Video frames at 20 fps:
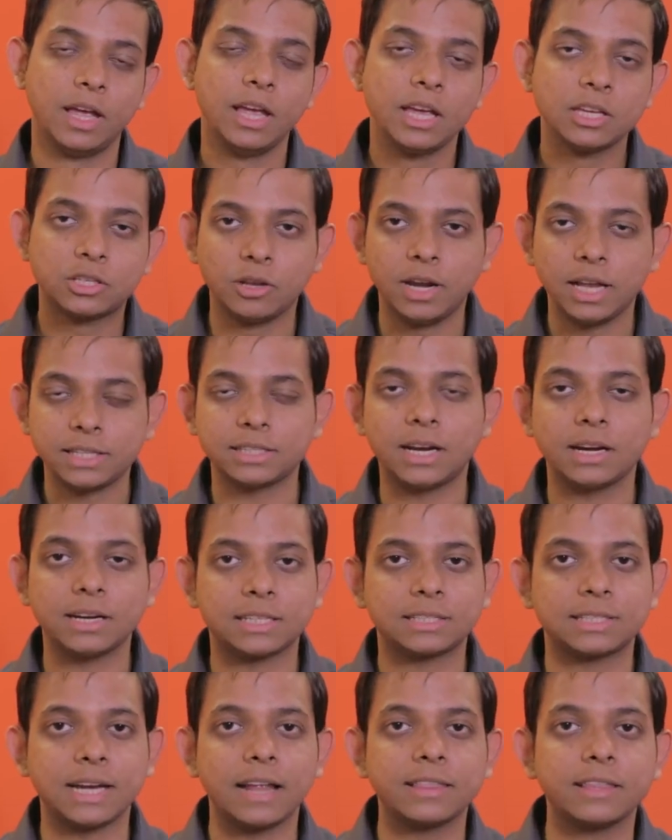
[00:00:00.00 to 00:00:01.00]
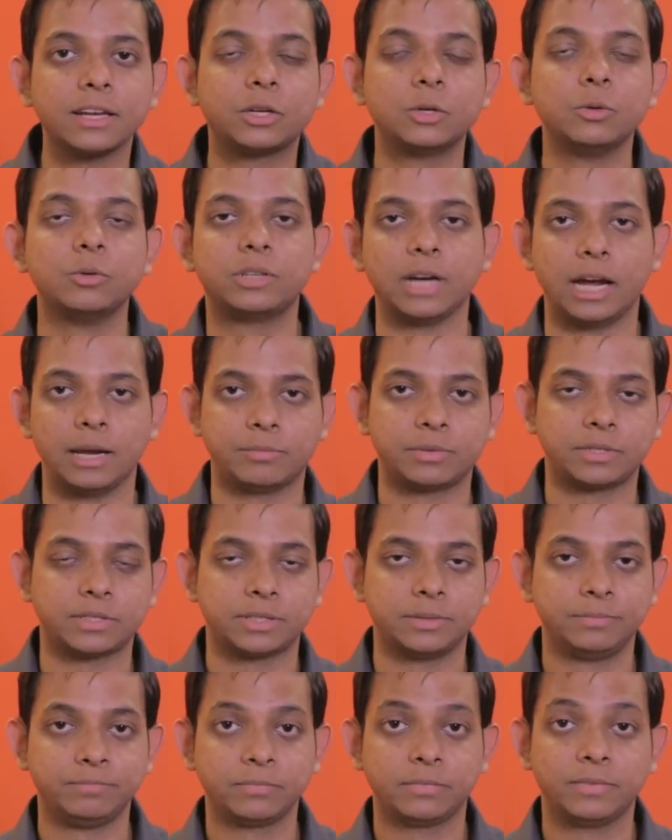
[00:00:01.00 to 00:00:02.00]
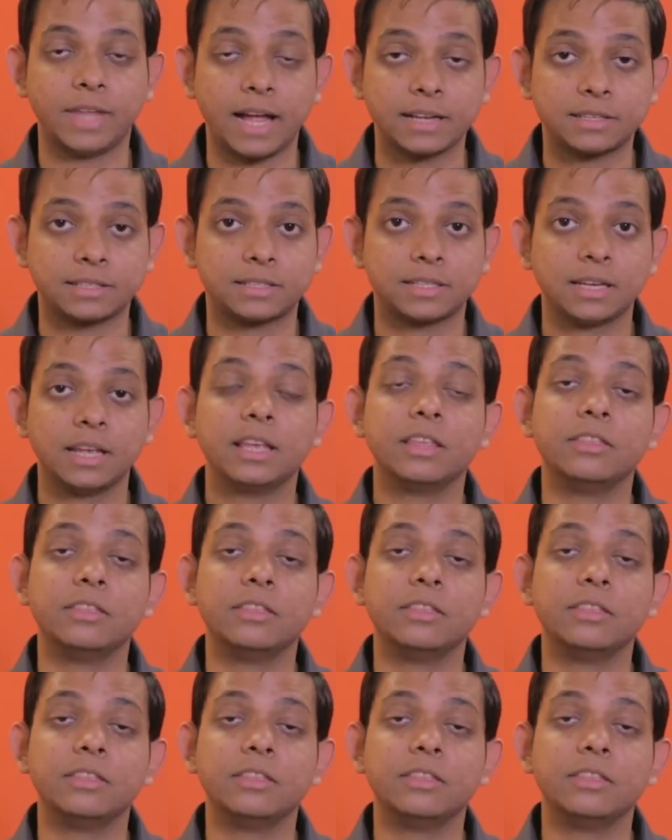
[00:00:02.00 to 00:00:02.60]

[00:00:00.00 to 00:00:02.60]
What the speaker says: So let's understand the two types. That's